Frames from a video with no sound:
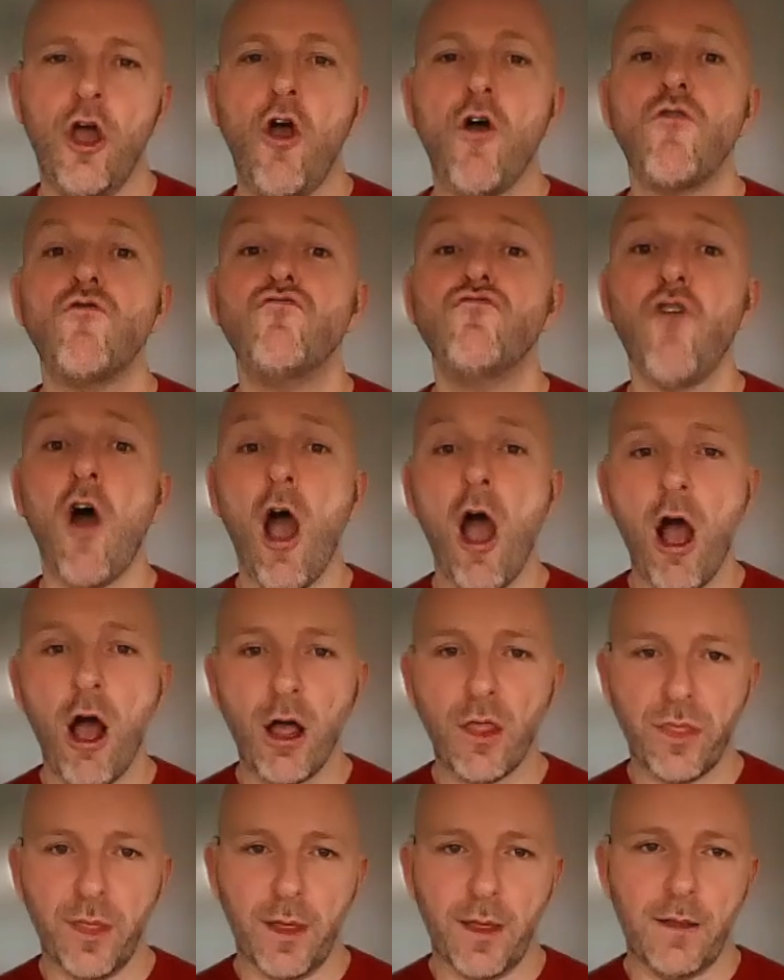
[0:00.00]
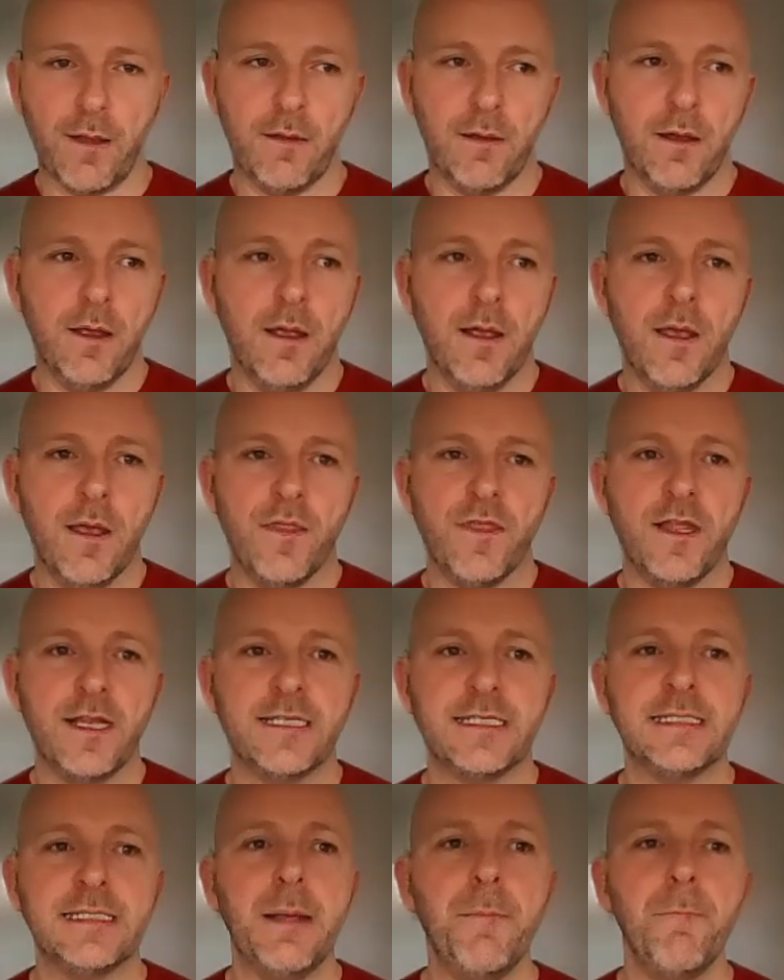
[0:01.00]
rather than
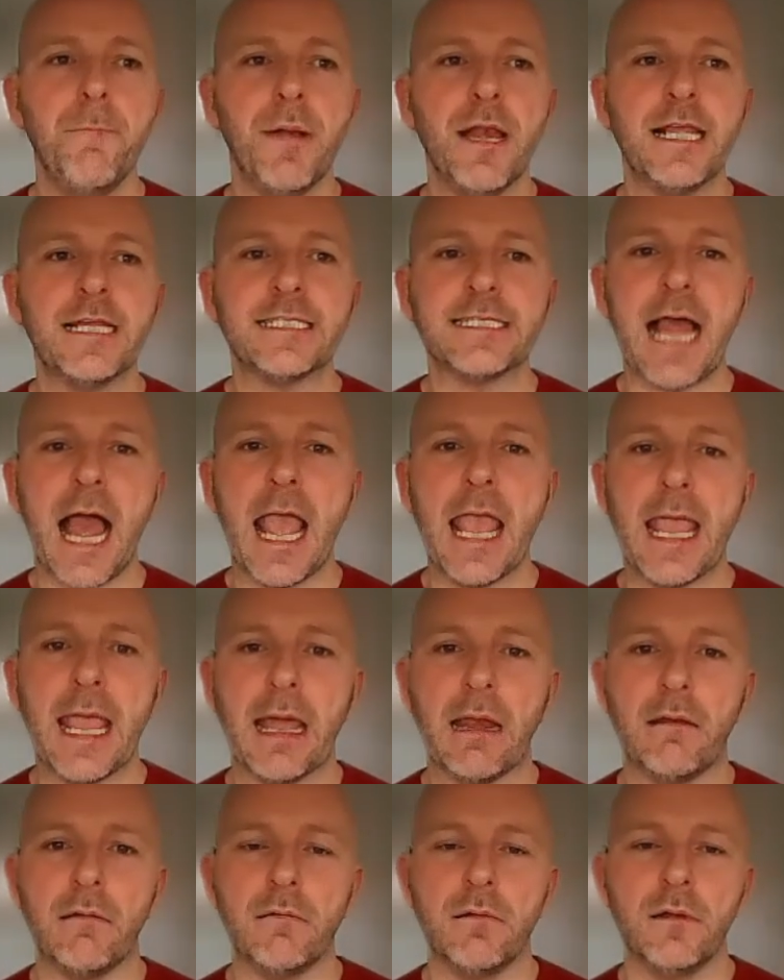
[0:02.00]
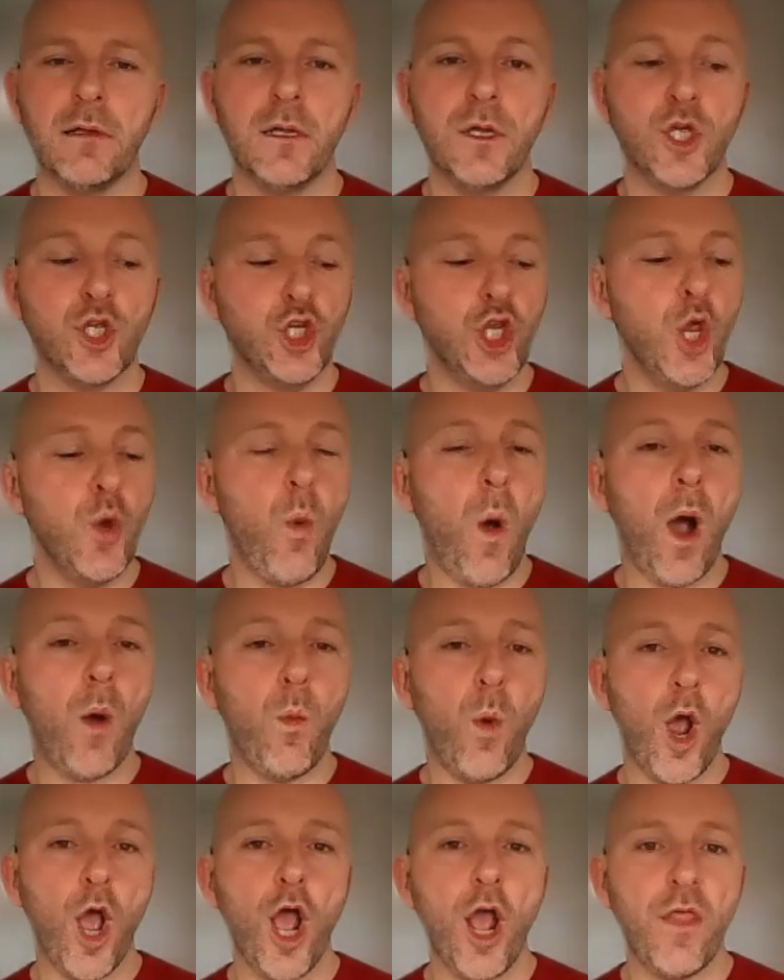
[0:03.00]
simply saying you are
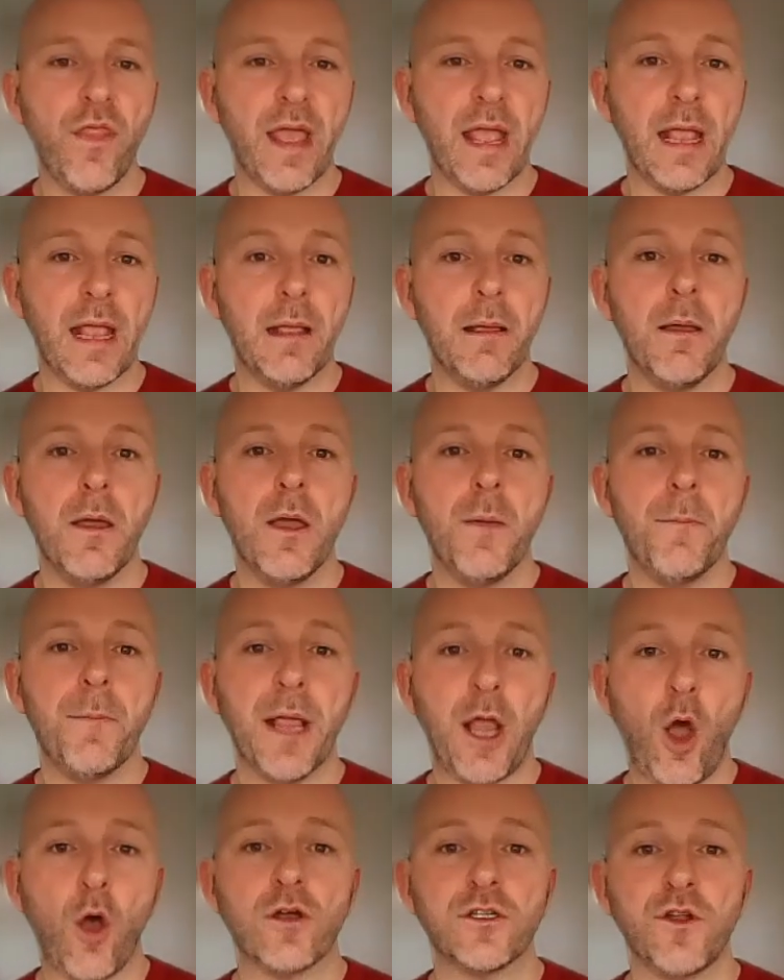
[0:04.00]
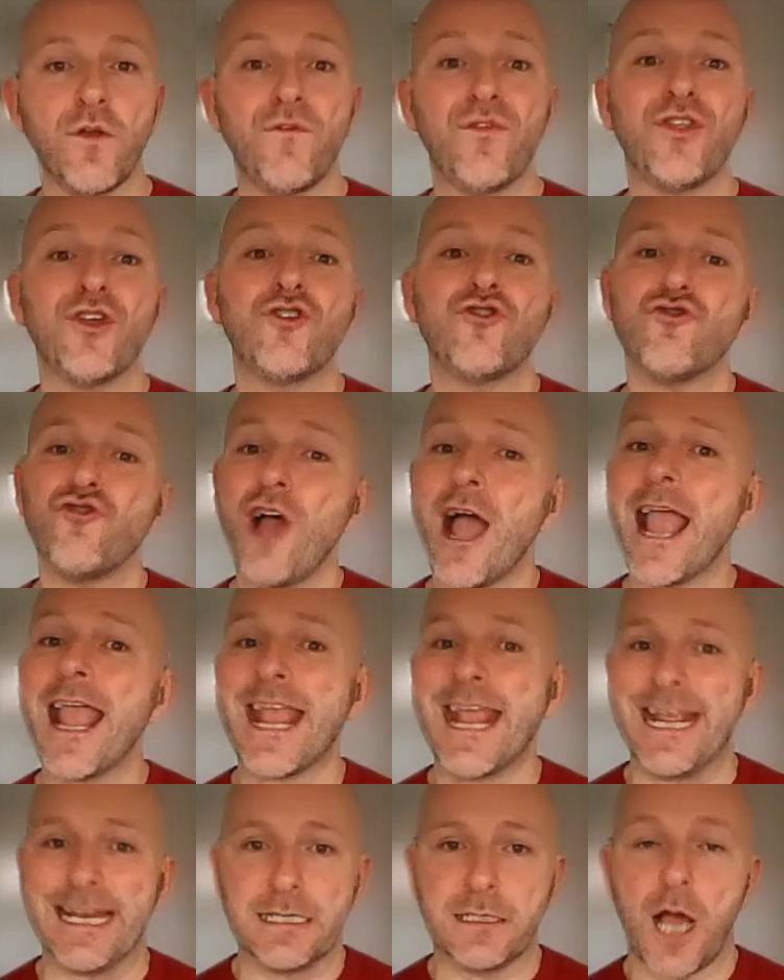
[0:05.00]
worthy because of the
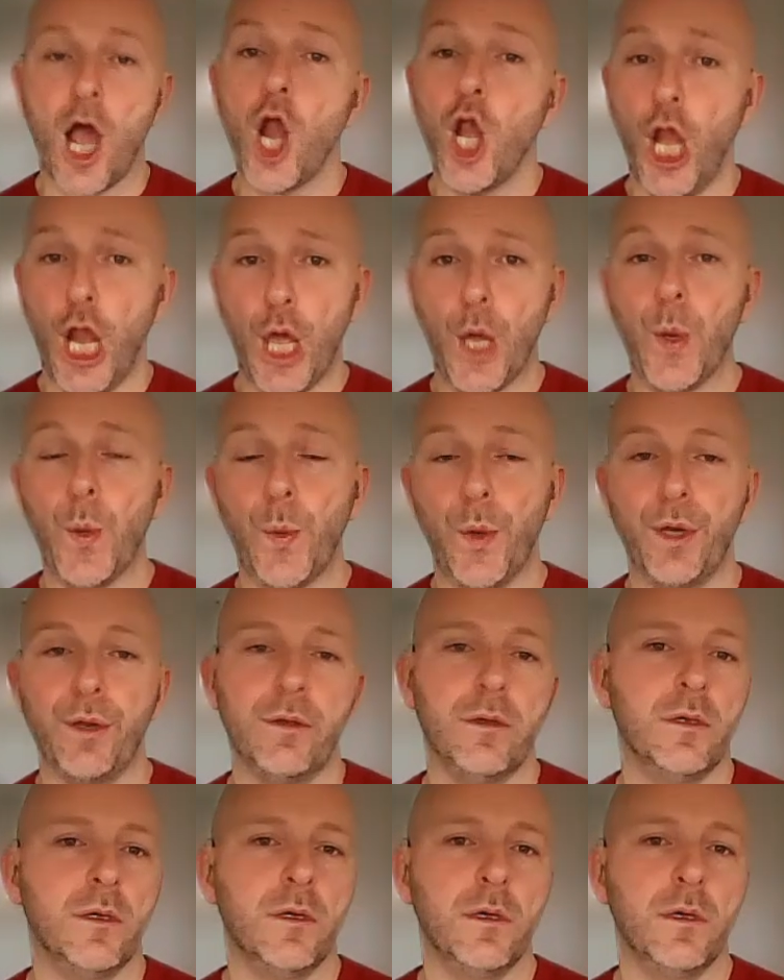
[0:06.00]
grade alone.